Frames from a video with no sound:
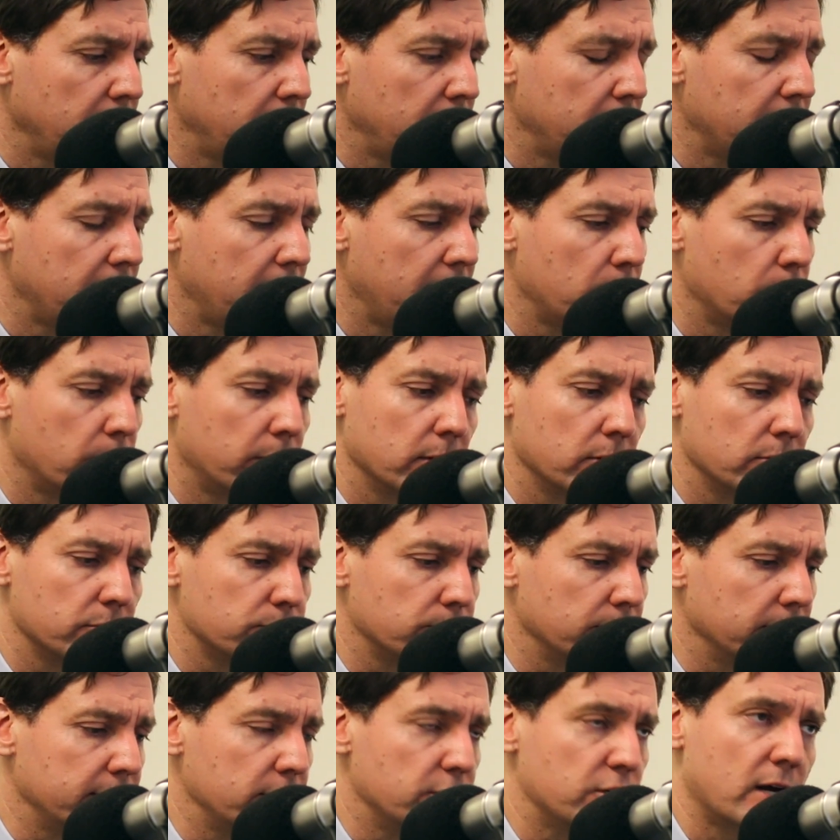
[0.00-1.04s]
And I had one of
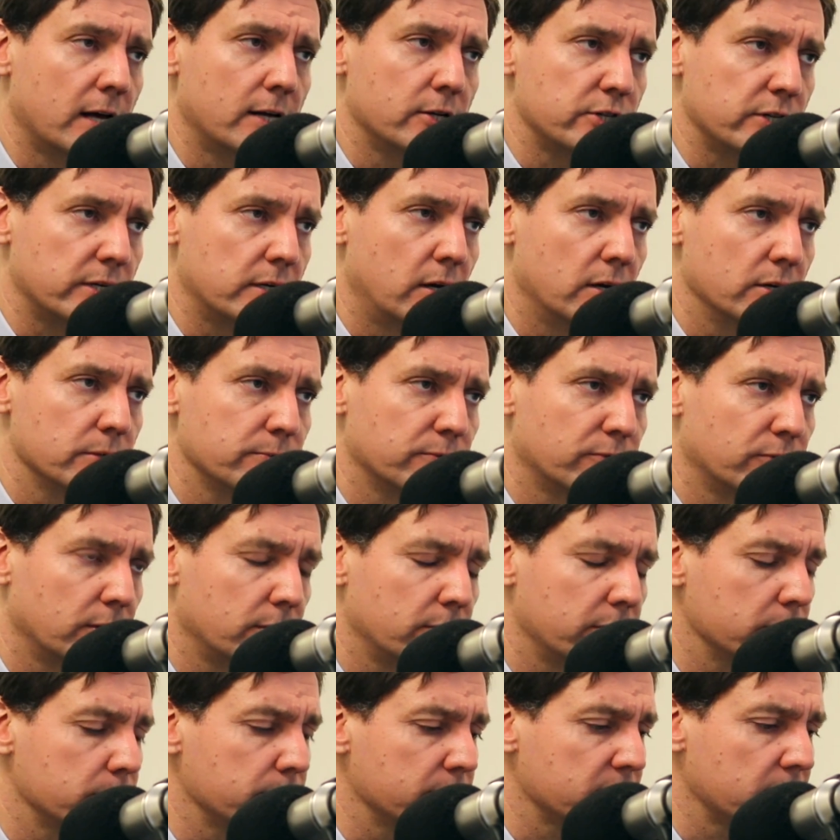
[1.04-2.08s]
those really challenging calls before
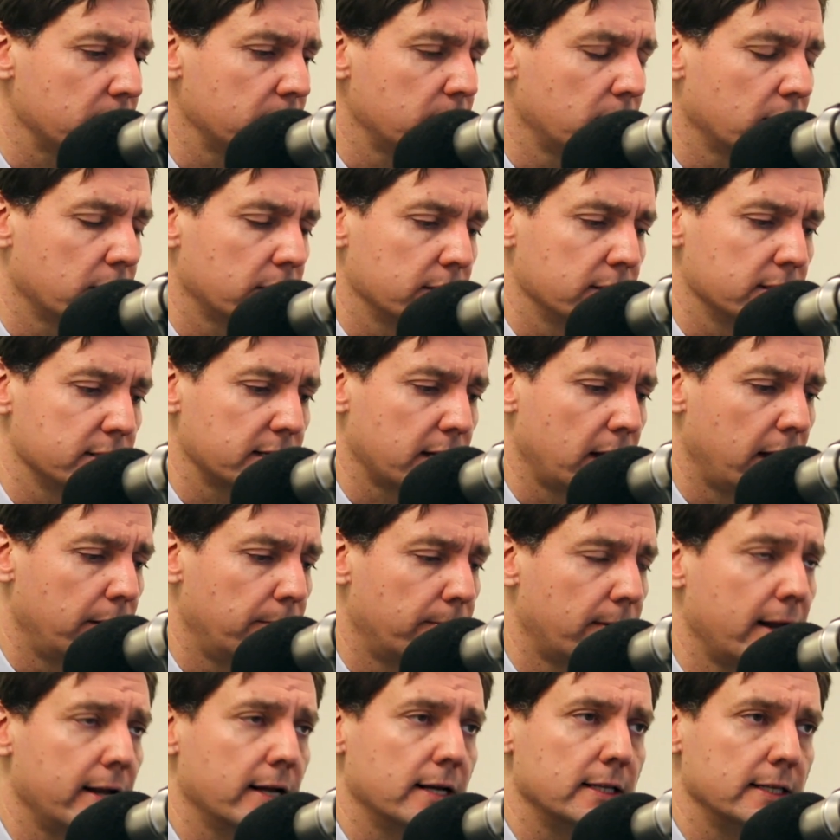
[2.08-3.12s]
Christmas. I talked to this guy,
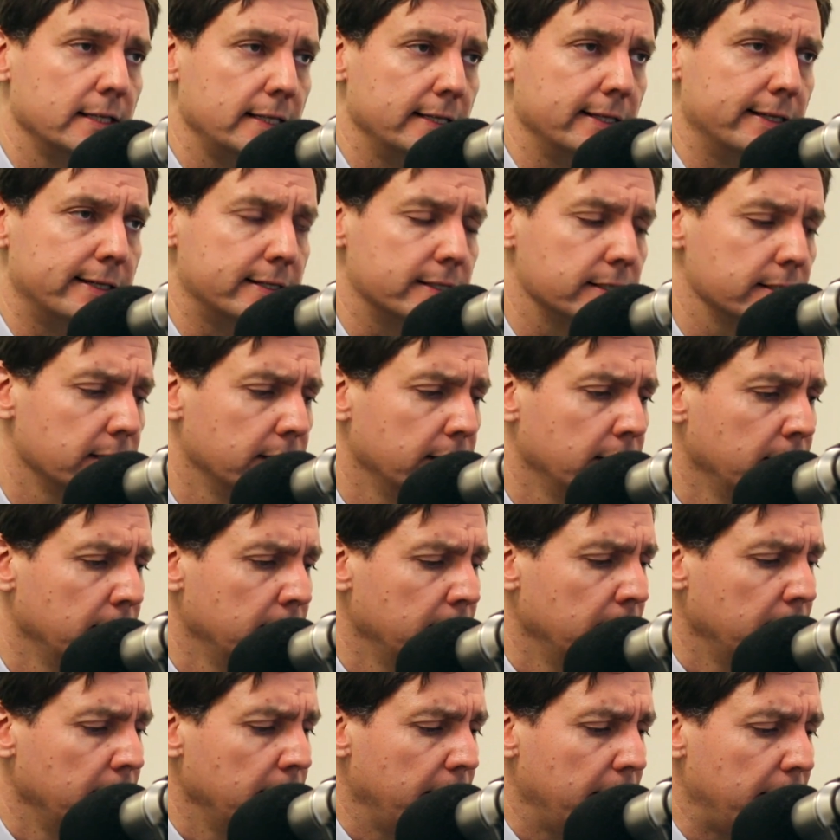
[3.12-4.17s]
Ryan Cleland,
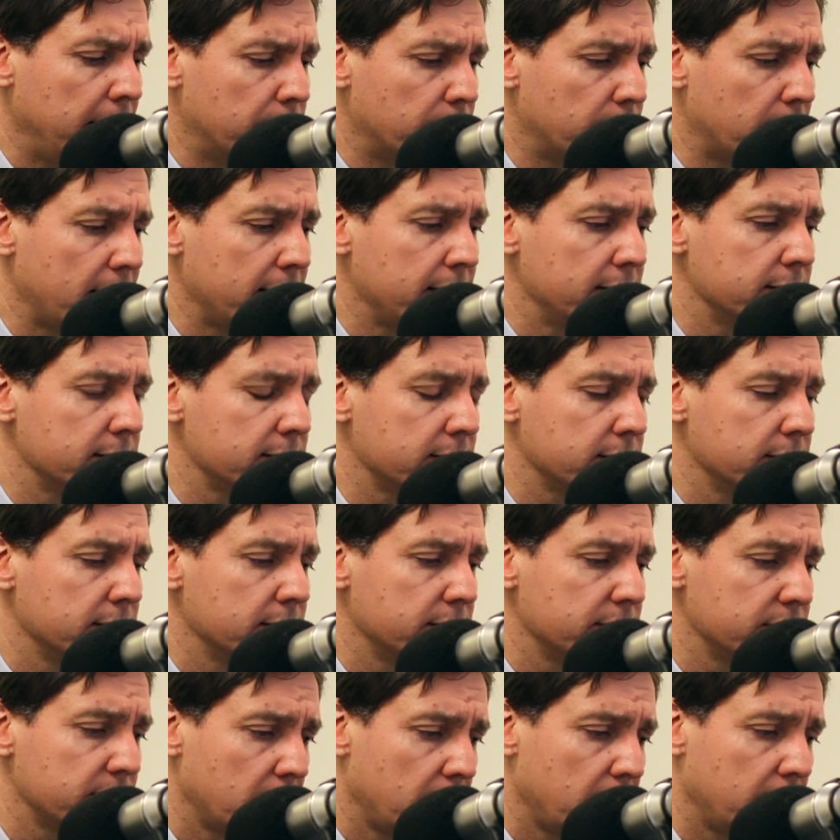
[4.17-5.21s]
and
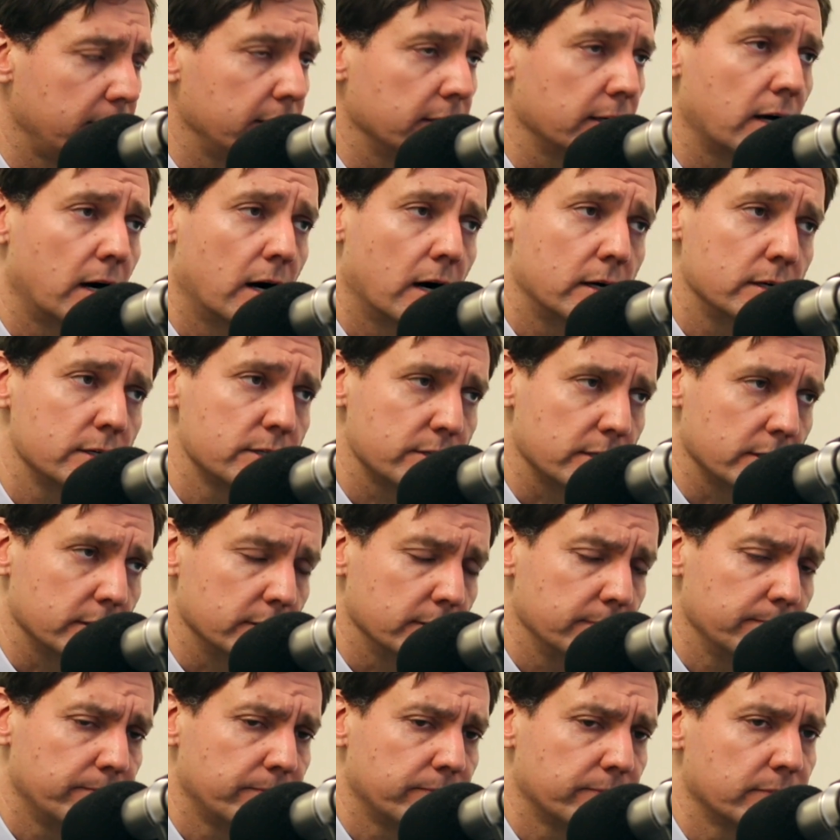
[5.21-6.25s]
Ryan's son,
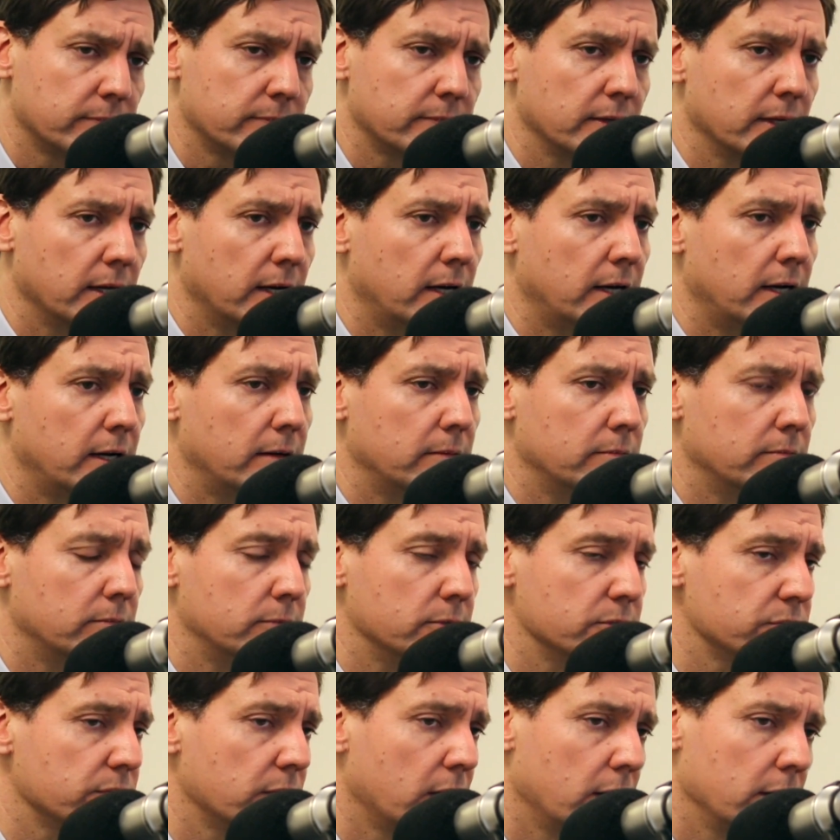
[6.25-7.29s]
Carson,
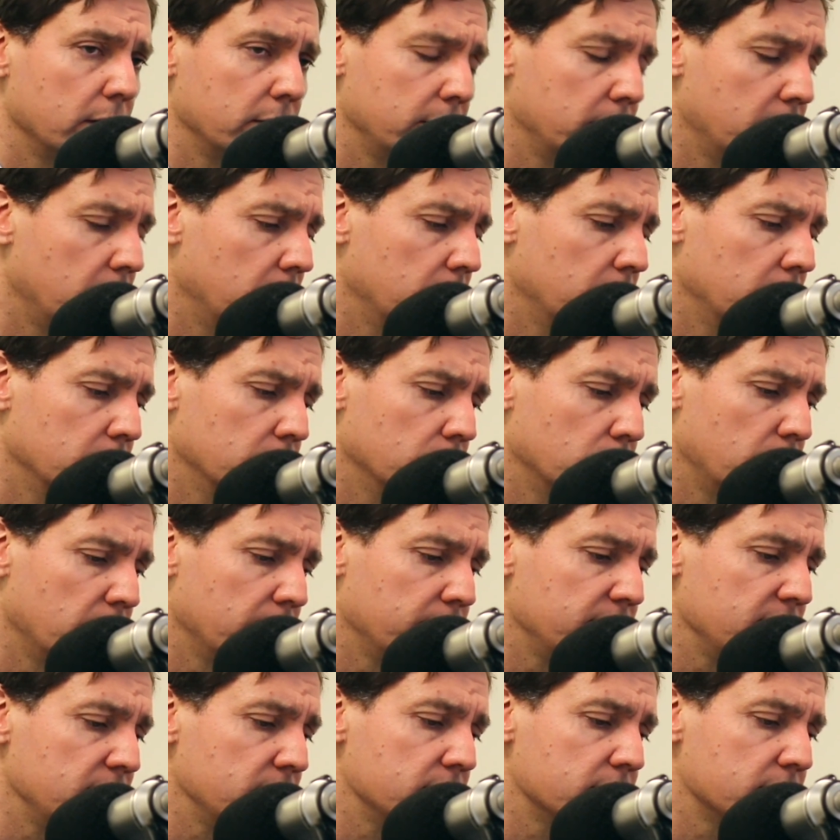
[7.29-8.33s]
was on one
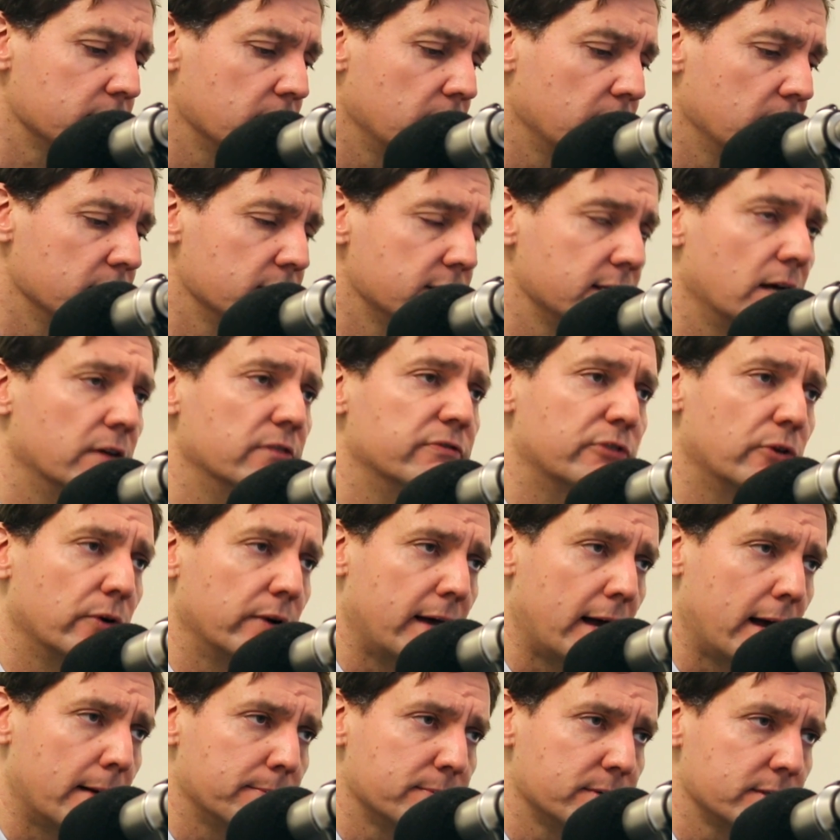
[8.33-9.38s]
of these cell phone
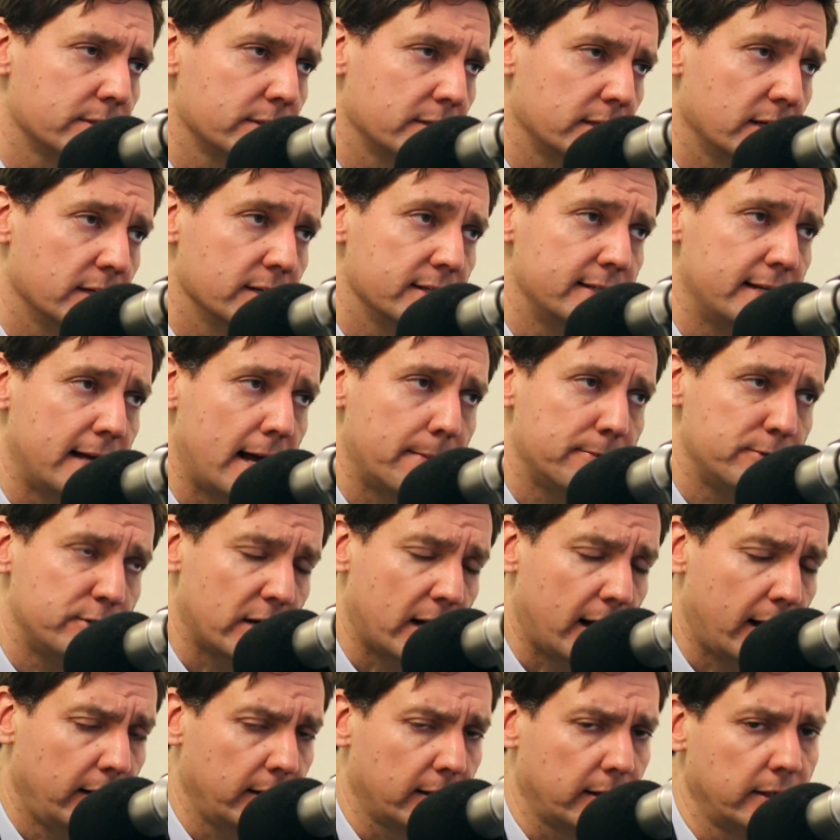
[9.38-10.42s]
apps,
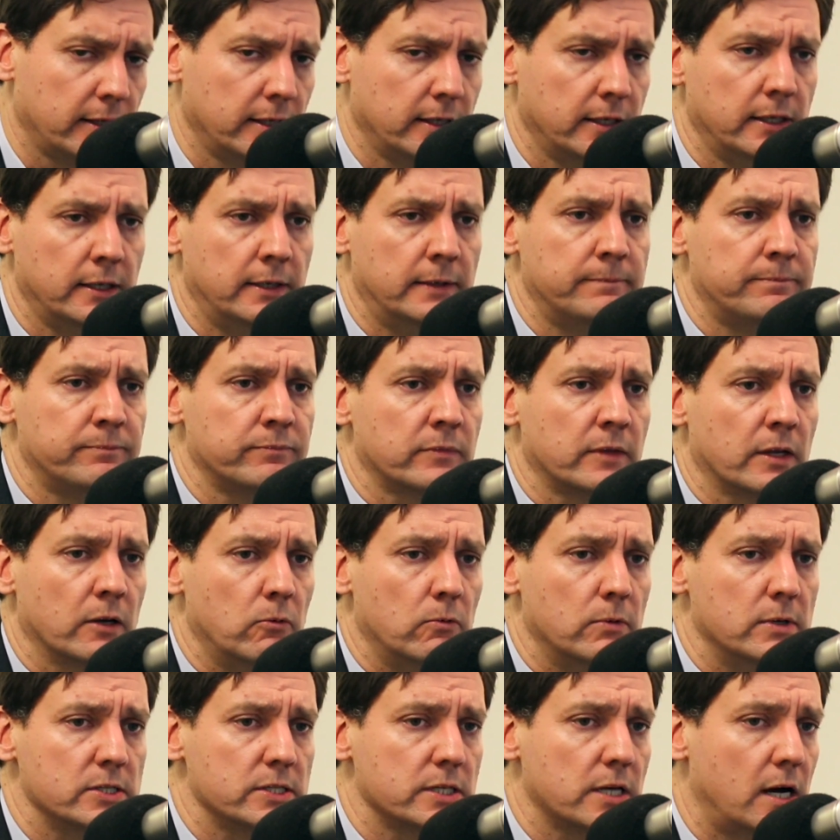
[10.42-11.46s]
Snapchat,
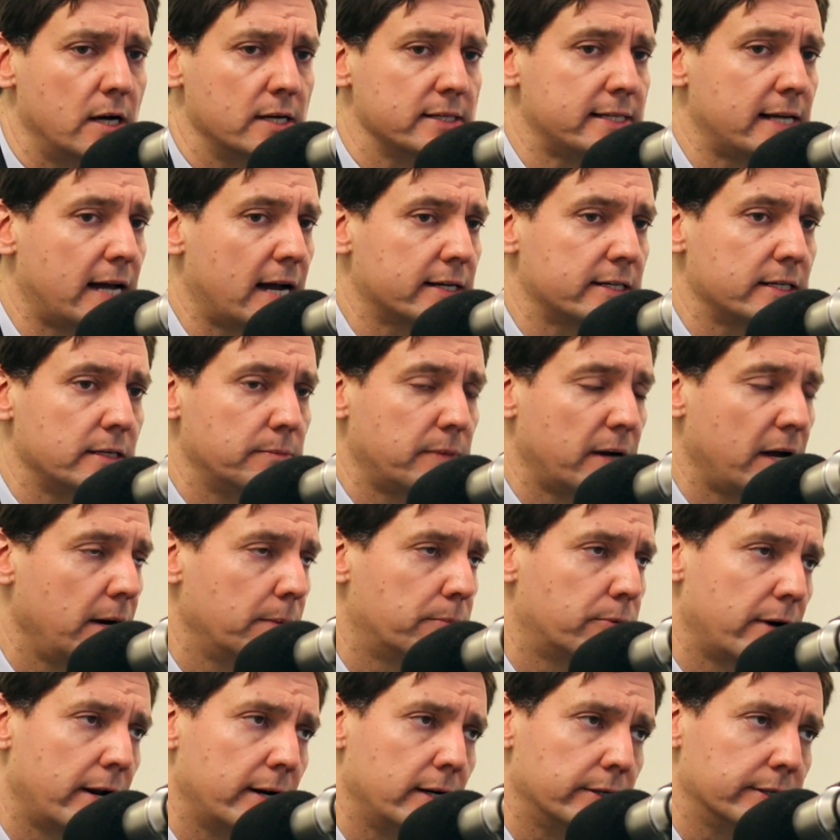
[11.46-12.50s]
was contacted by
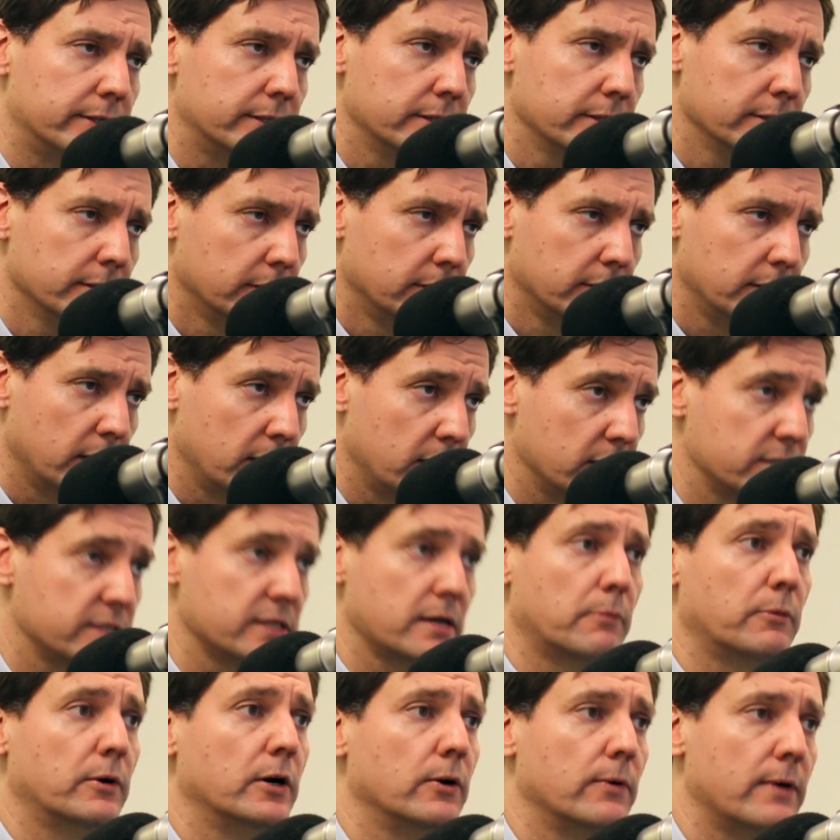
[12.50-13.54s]
a predator
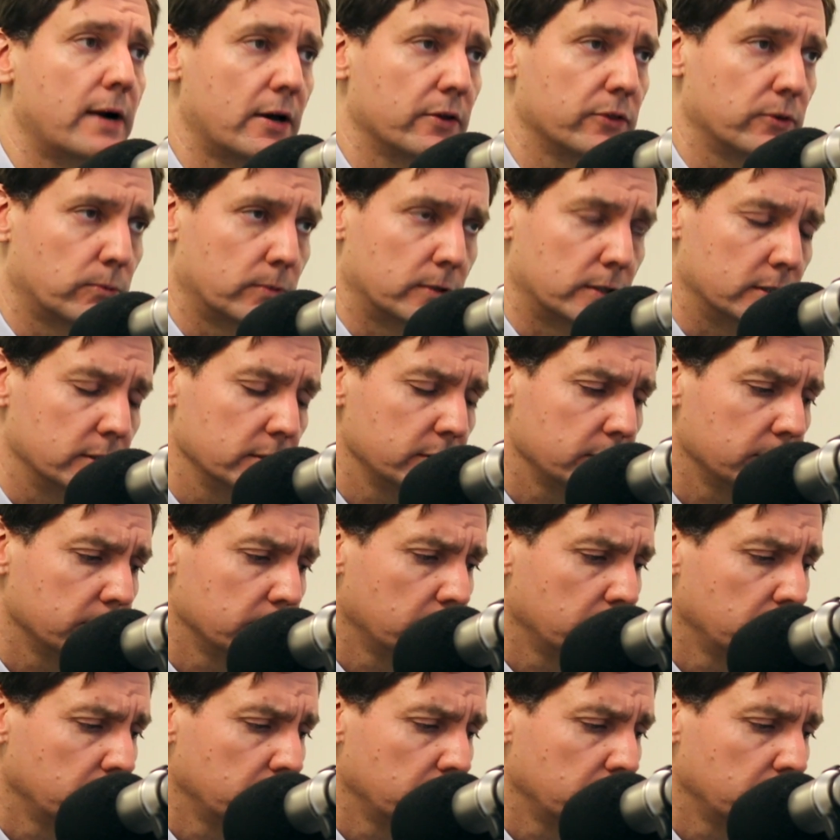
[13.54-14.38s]
somewhere around the world,